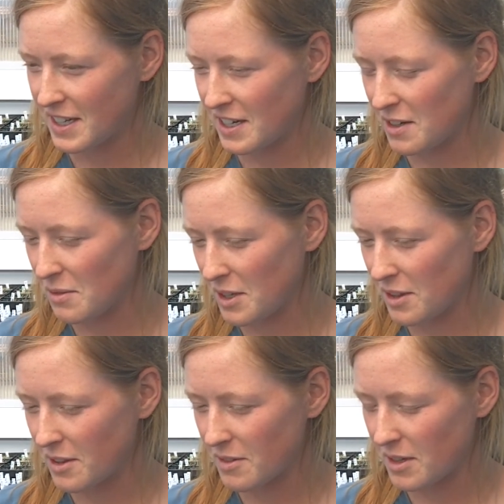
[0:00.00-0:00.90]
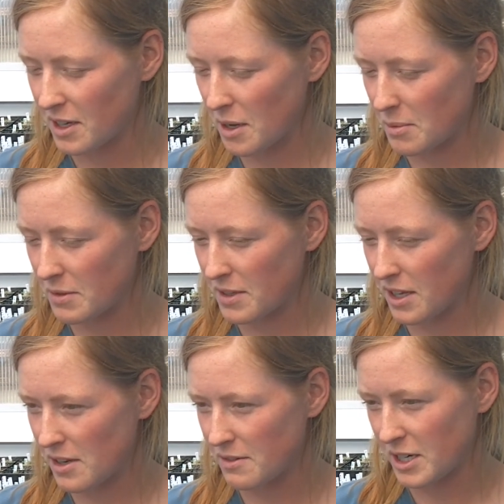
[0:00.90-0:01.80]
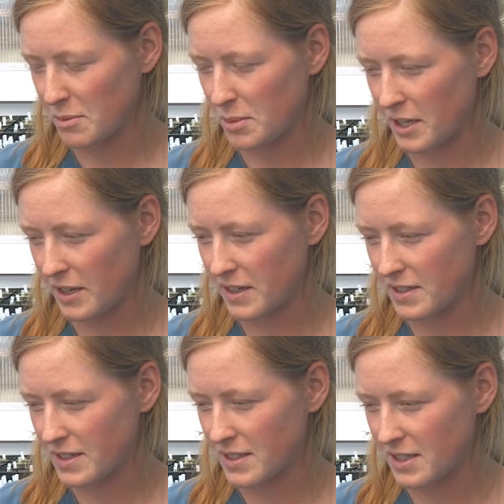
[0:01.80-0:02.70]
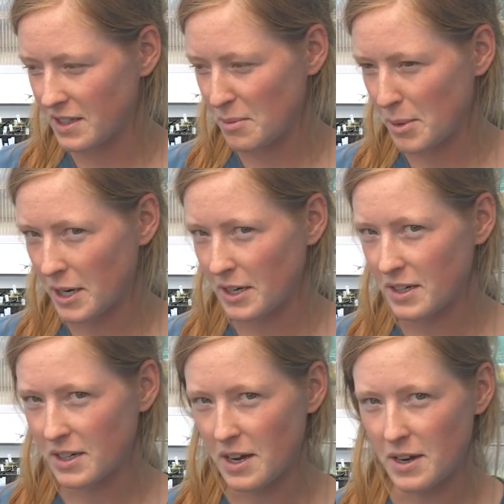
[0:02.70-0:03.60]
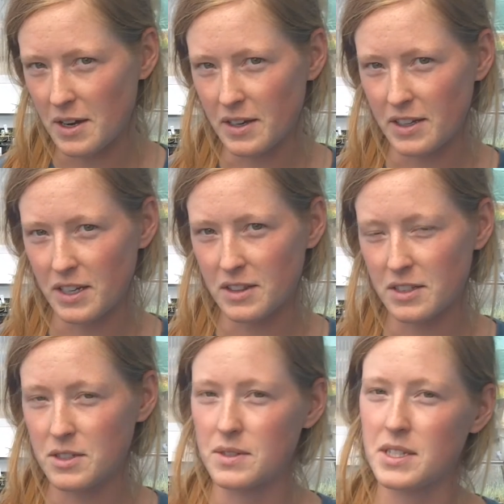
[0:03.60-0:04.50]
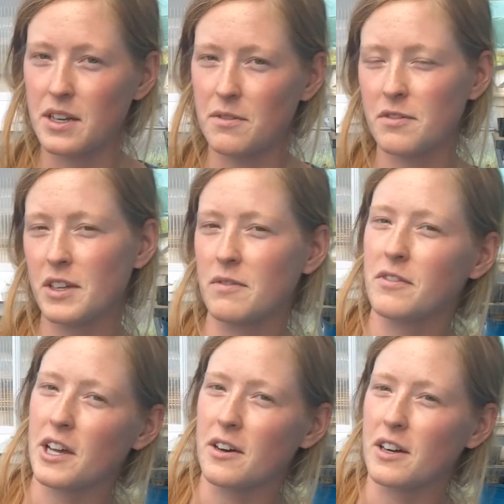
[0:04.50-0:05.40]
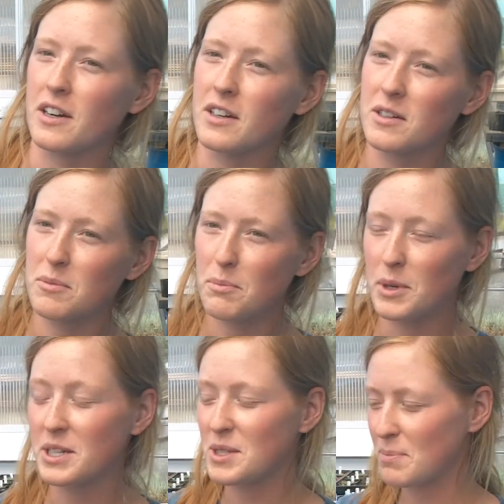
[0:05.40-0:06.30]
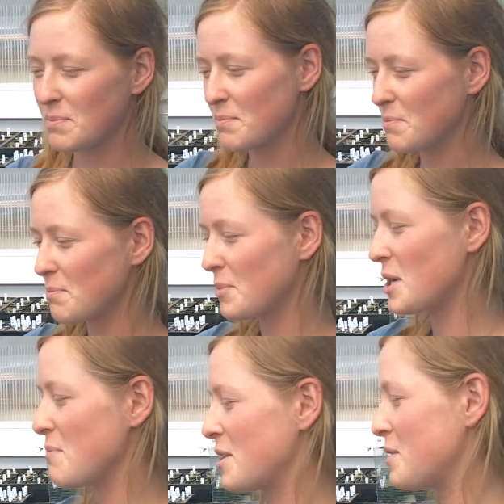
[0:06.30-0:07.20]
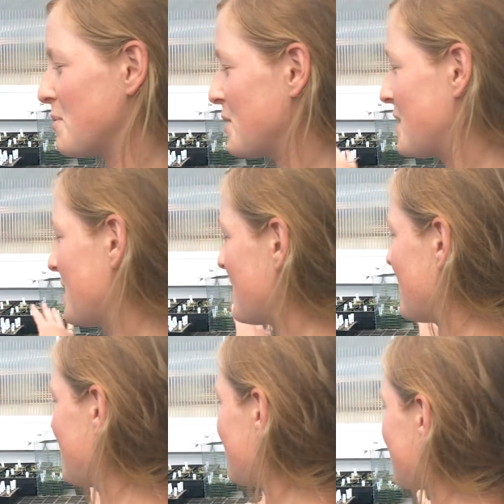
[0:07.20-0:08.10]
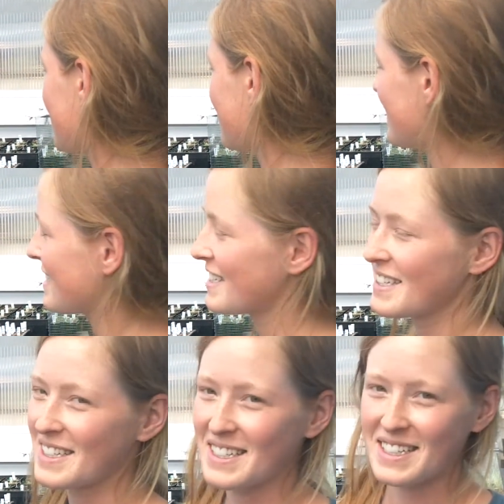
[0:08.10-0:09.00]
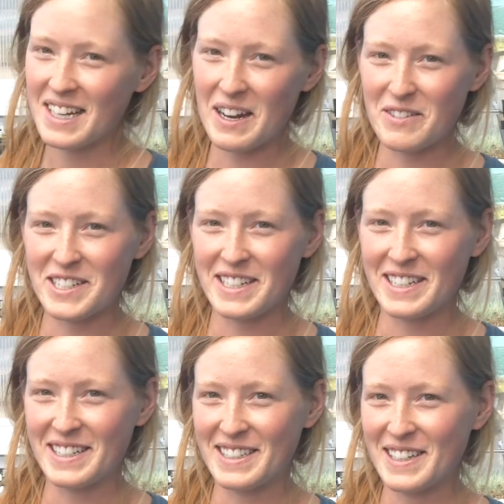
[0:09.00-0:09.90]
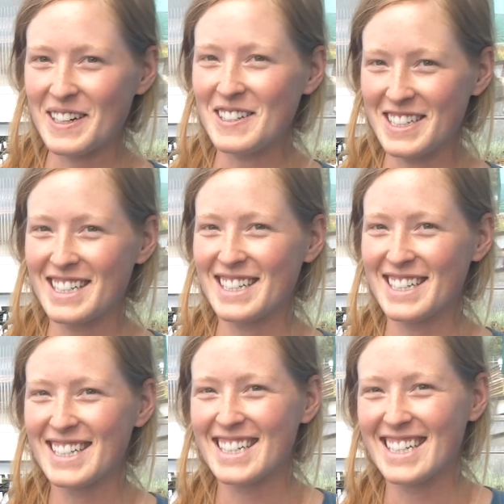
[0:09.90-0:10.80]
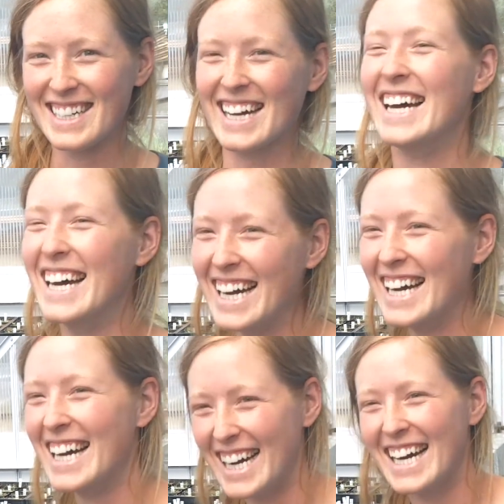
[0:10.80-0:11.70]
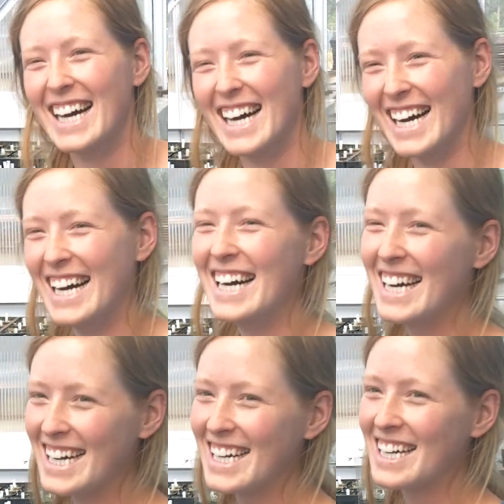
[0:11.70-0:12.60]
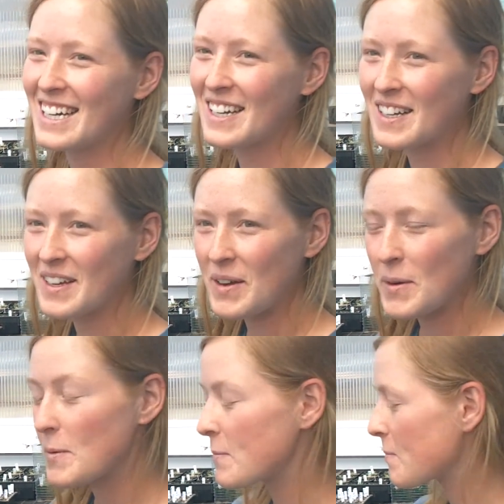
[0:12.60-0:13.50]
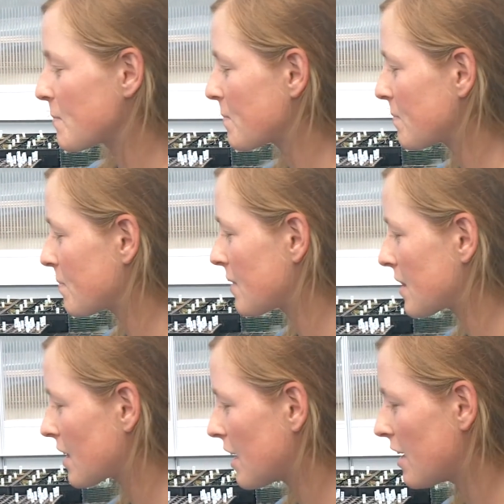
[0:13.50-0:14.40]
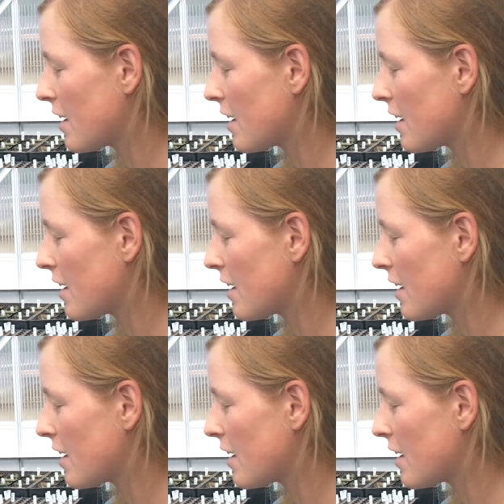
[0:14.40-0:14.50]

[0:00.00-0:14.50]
get in with a couple of the other rare plants in the park, like the Tucson flameflower, but it's pretty much mostly this. Every day, all day. Nice. Can you show us what one of the plants looks like?